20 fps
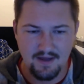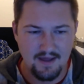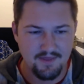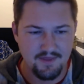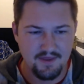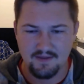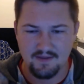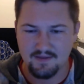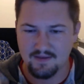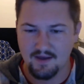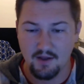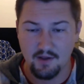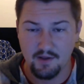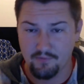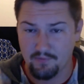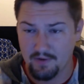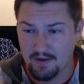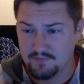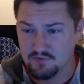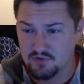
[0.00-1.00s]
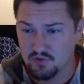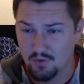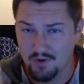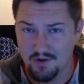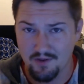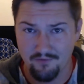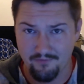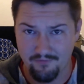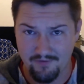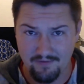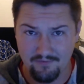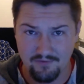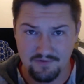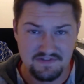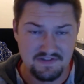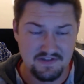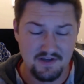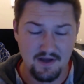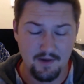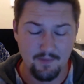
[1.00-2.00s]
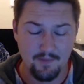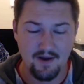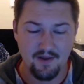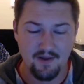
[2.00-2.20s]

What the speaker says: I think the LA Rams are one of the favorites to come